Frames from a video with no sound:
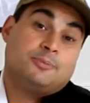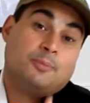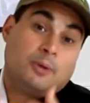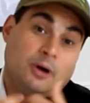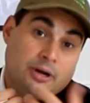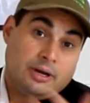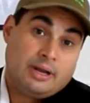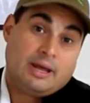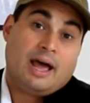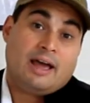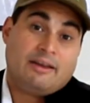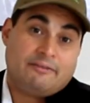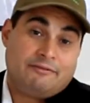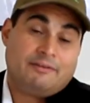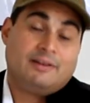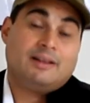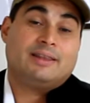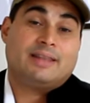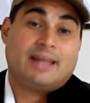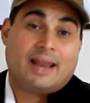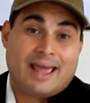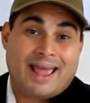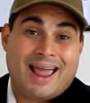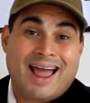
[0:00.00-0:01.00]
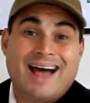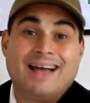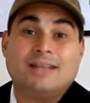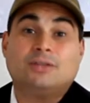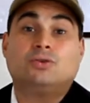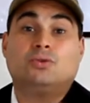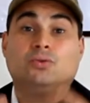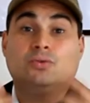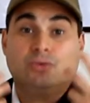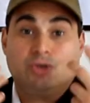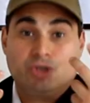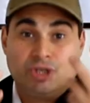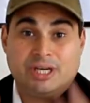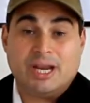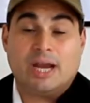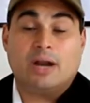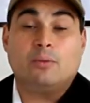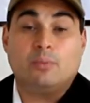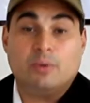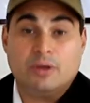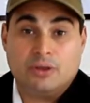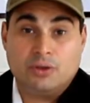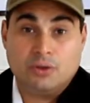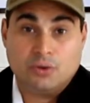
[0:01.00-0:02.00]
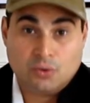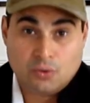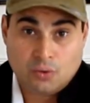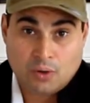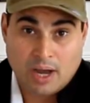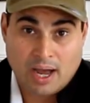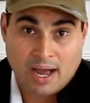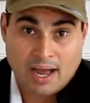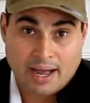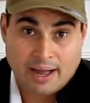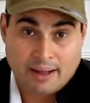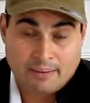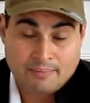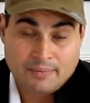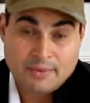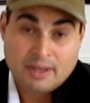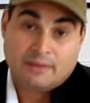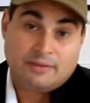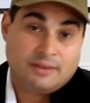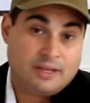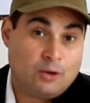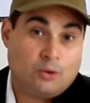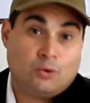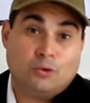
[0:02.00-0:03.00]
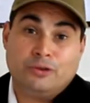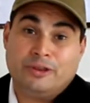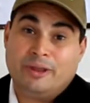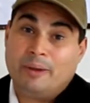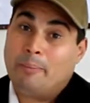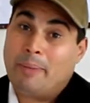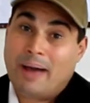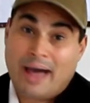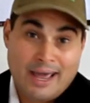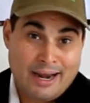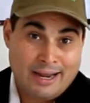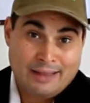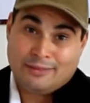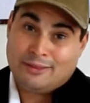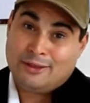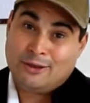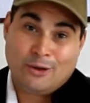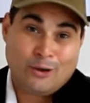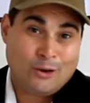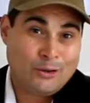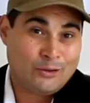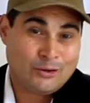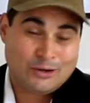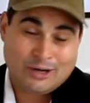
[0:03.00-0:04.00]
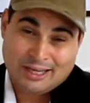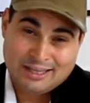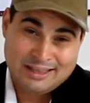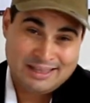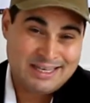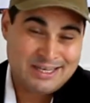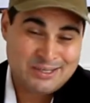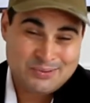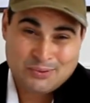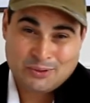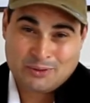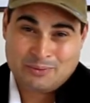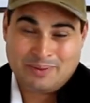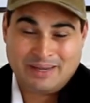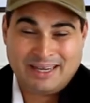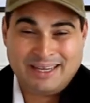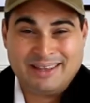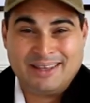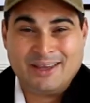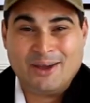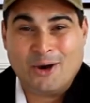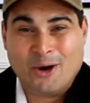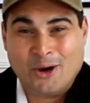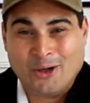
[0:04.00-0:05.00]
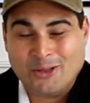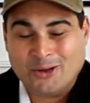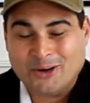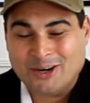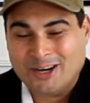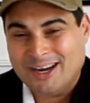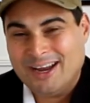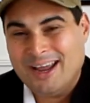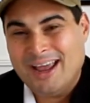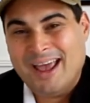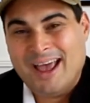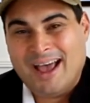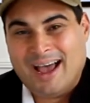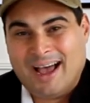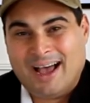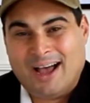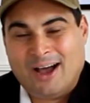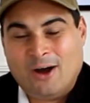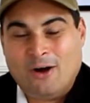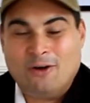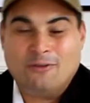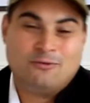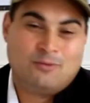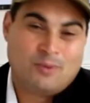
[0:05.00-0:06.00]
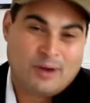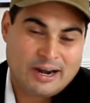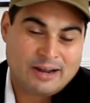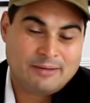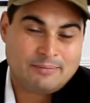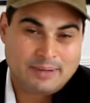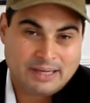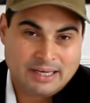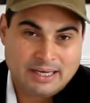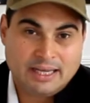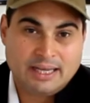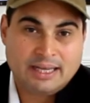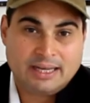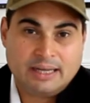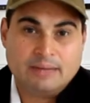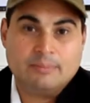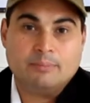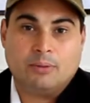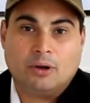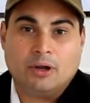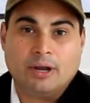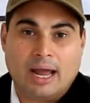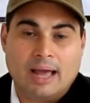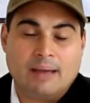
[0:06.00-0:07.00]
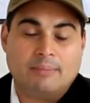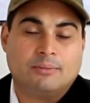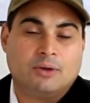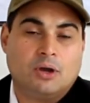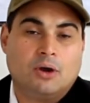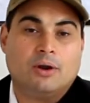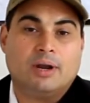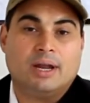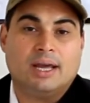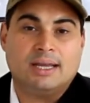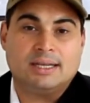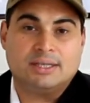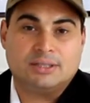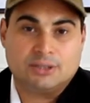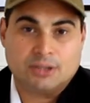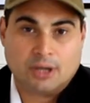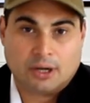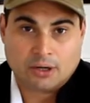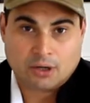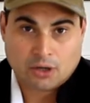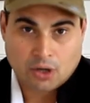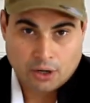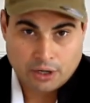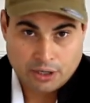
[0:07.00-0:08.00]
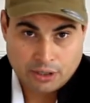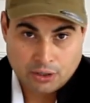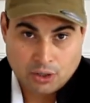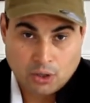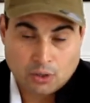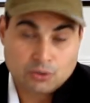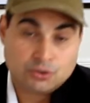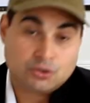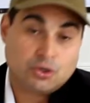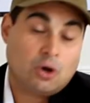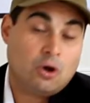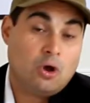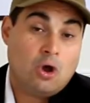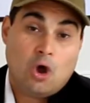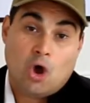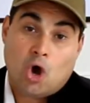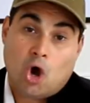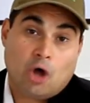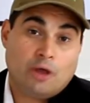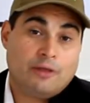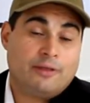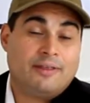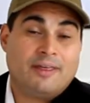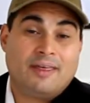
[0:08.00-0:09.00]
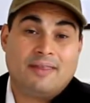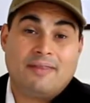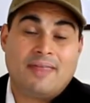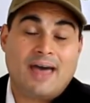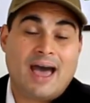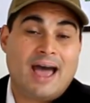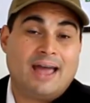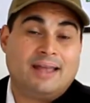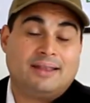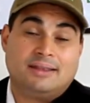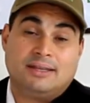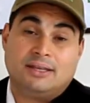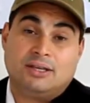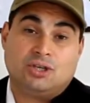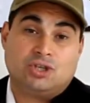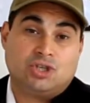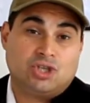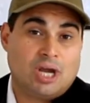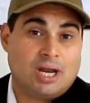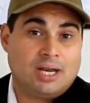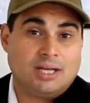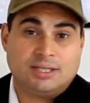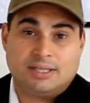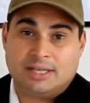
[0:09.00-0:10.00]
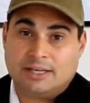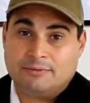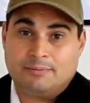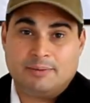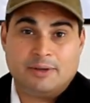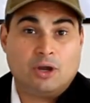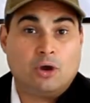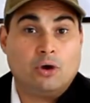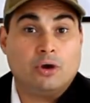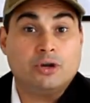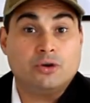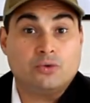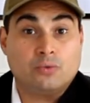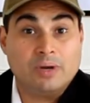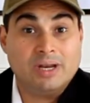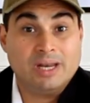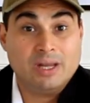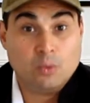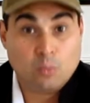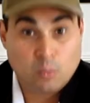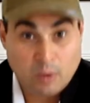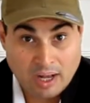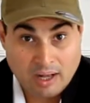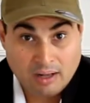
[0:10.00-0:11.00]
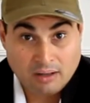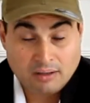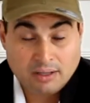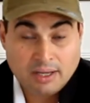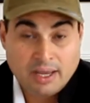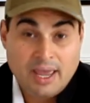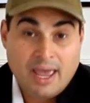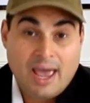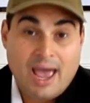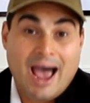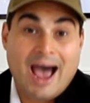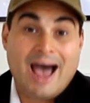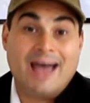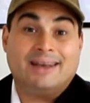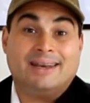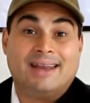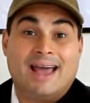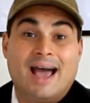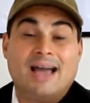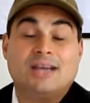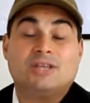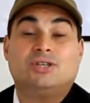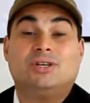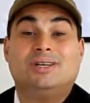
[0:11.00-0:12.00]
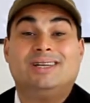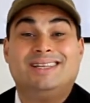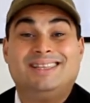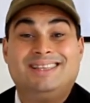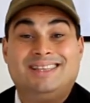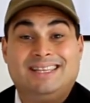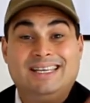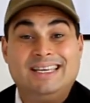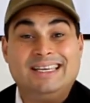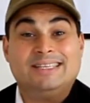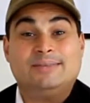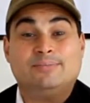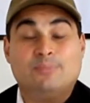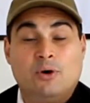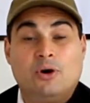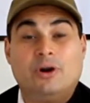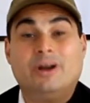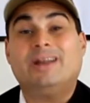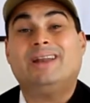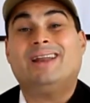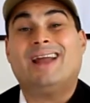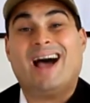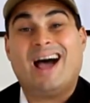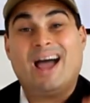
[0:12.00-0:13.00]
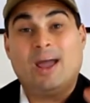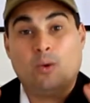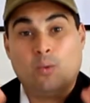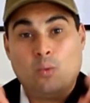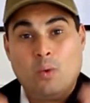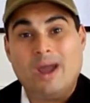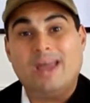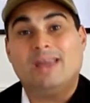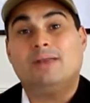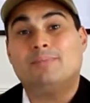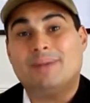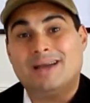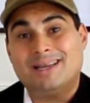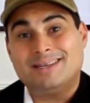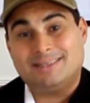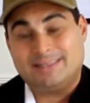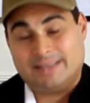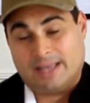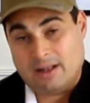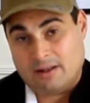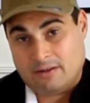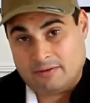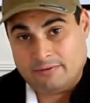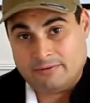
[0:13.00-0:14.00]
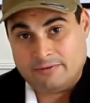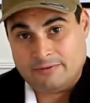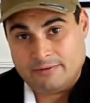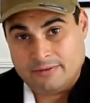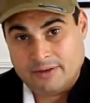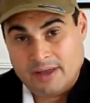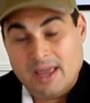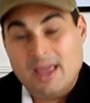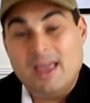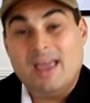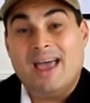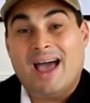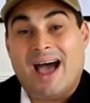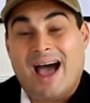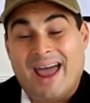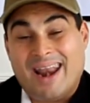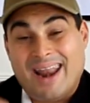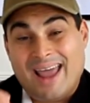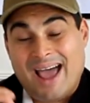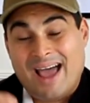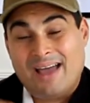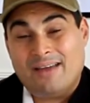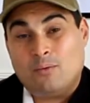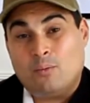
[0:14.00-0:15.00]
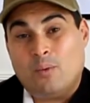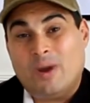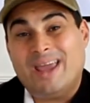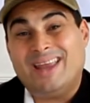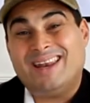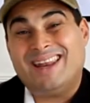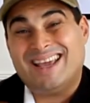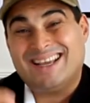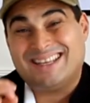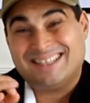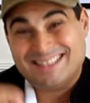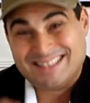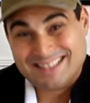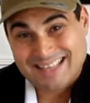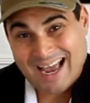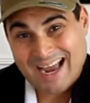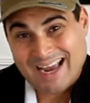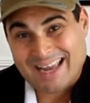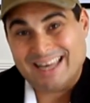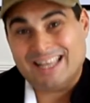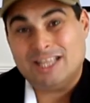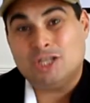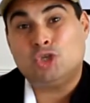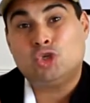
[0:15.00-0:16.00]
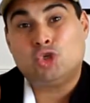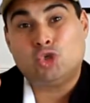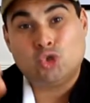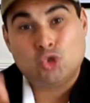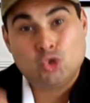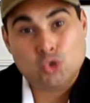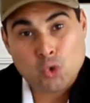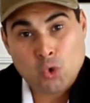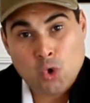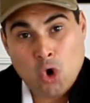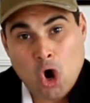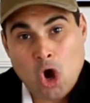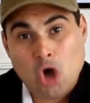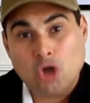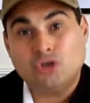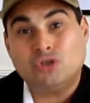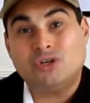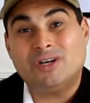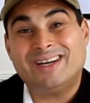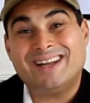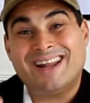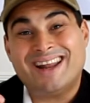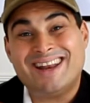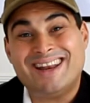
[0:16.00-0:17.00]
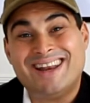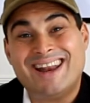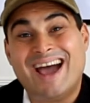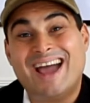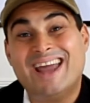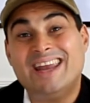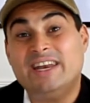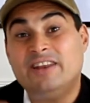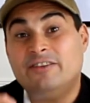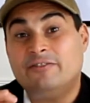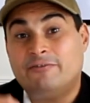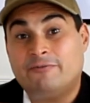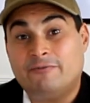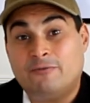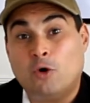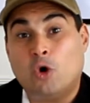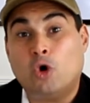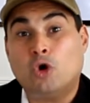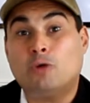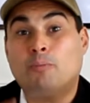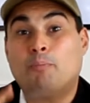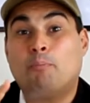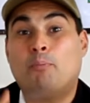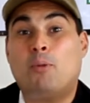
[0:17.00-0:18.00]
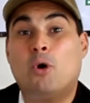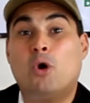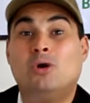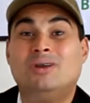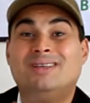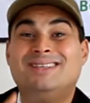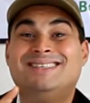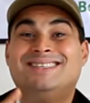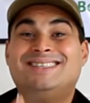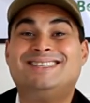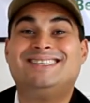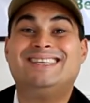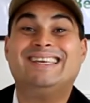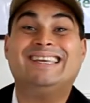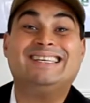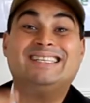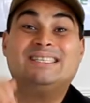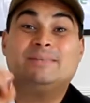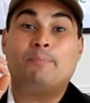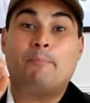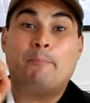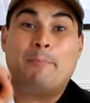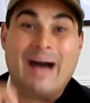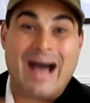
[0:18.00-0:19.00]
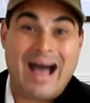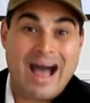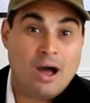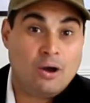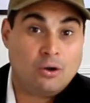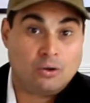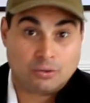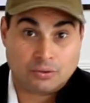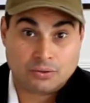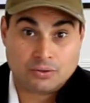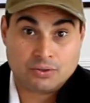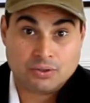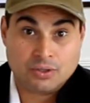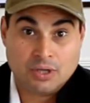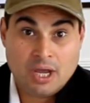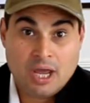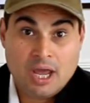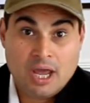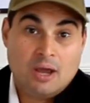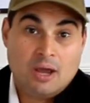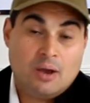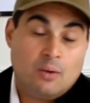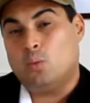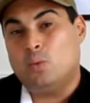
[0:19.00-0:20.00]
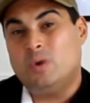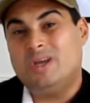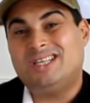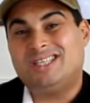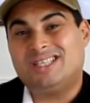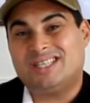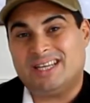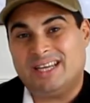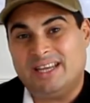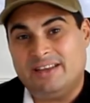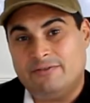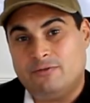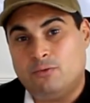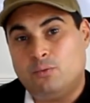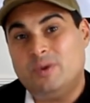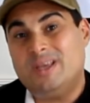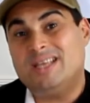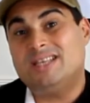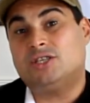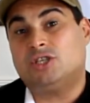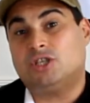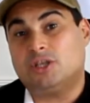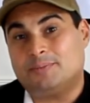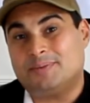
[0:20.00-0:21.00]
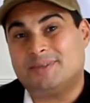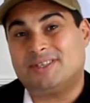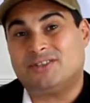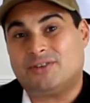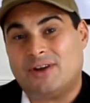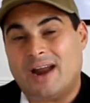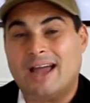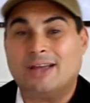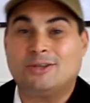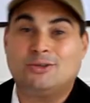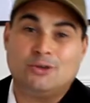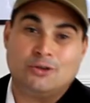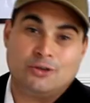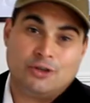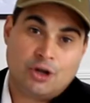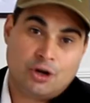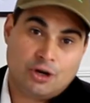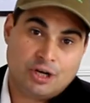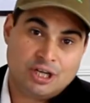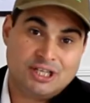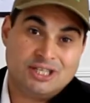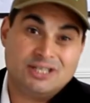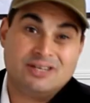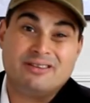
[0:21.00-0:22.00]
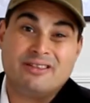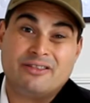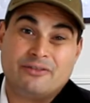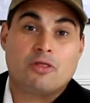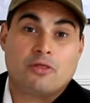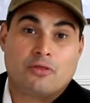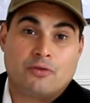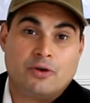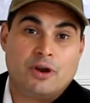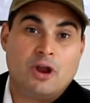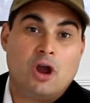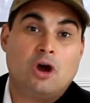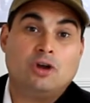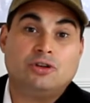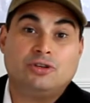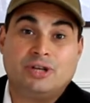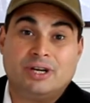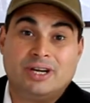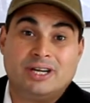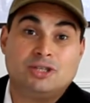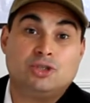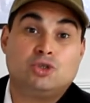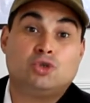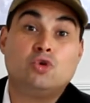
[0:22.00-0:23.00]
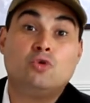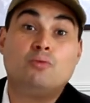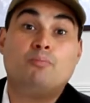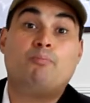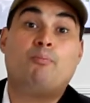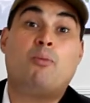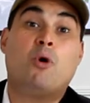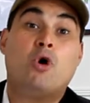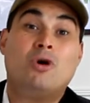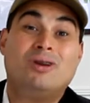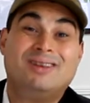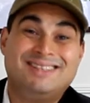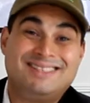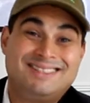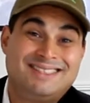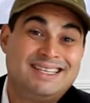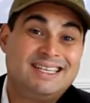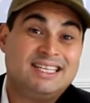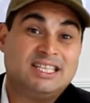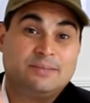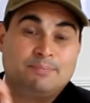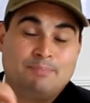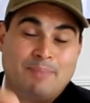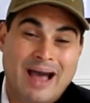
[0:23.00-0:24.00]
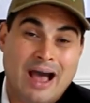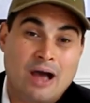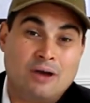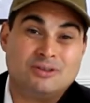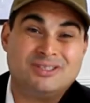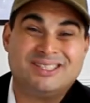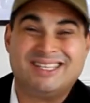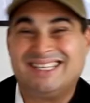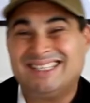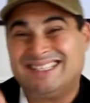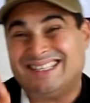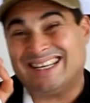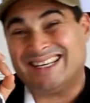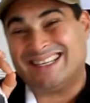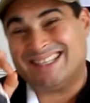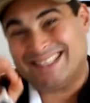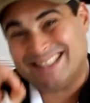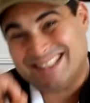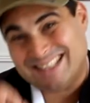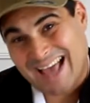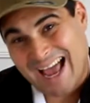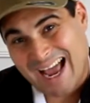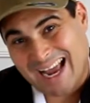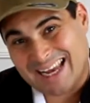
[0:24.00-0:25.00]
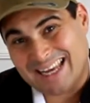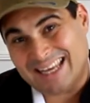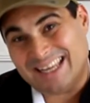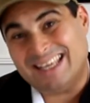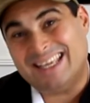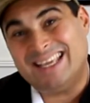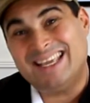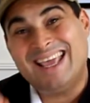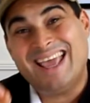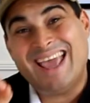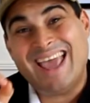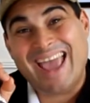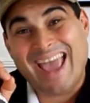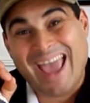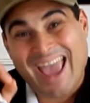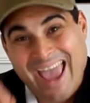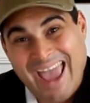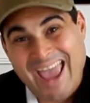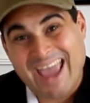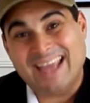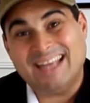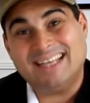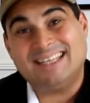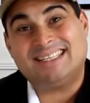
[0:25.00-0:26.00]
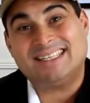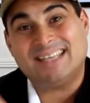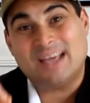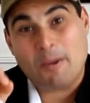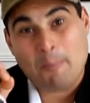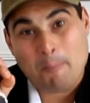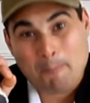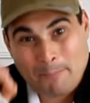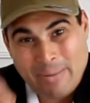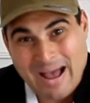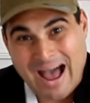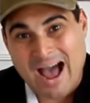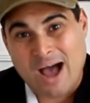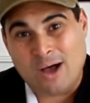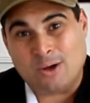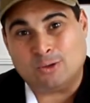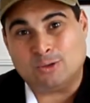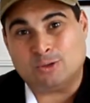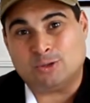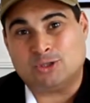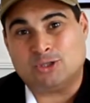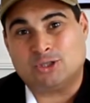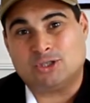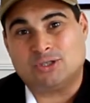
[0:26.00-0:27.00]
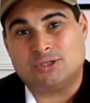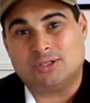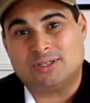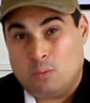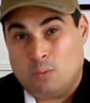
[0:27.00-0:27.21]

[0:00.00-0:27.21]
But I felt that I had to share with you uh, the good, the bad and the other and this would be the other uh, of what I've been eating, but I'm gonna start cutting those. So other than that, the challenge has been going really well and actually this morning I weighed myself and I weighed exactly 294.6 pounds, which if we subtract to the original 302.6 pounds is exactly 8 pounds,